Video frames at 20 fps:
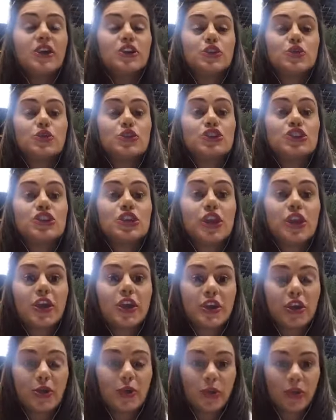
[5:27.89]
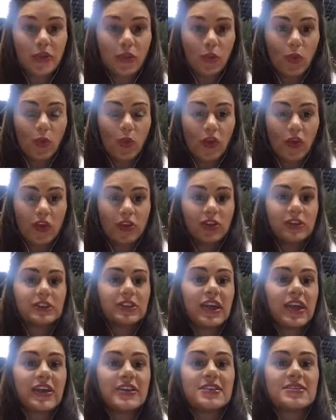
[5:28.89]
to share with the world,
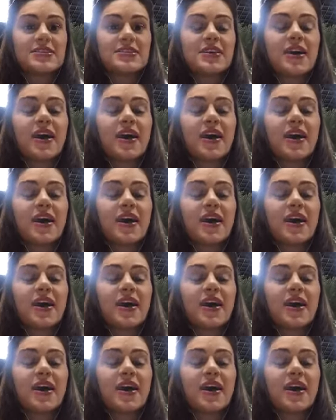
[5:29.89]
as